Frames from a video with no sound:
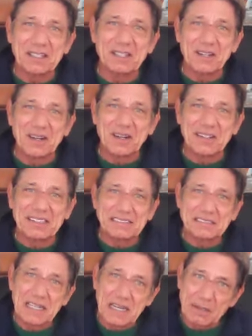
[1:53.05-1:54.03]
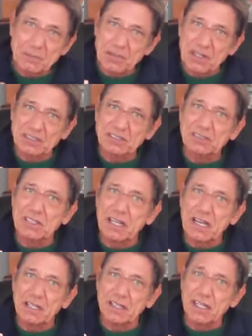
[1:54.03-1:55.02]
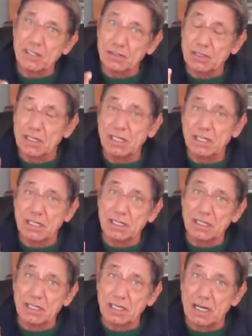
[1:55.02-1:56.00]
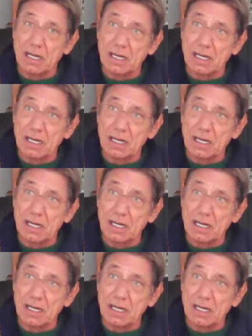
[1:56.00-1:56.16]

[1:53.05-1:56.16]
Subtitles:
You know, he's got a personality uniquely,